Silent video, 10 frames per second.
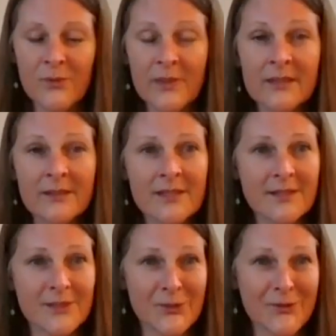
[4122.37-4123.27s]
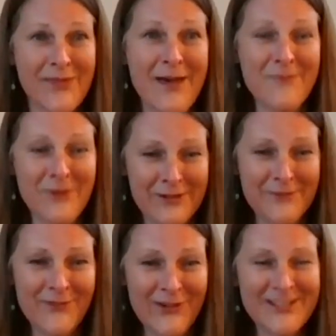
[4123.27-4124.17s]
wheel because the two of them were
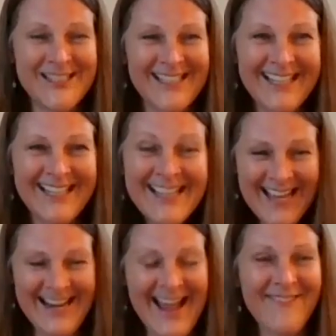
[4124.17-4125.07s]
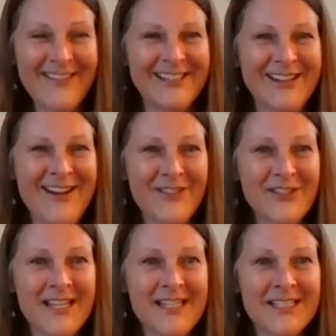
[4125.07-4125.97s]
conversing and having a
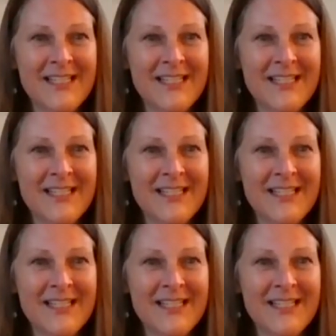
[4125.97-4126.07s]
conversation,